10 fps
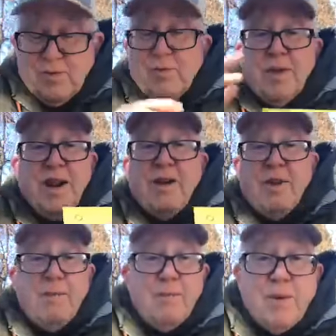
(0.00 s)

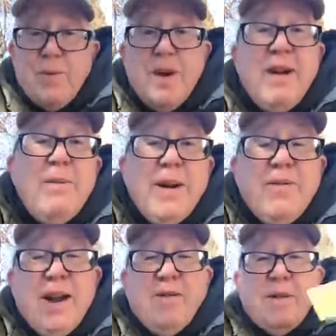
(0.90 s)
never, we
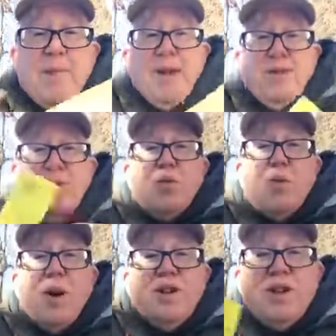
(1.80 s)
even have to do
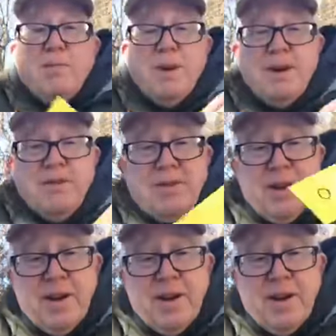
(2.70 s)
Roy G. Biv.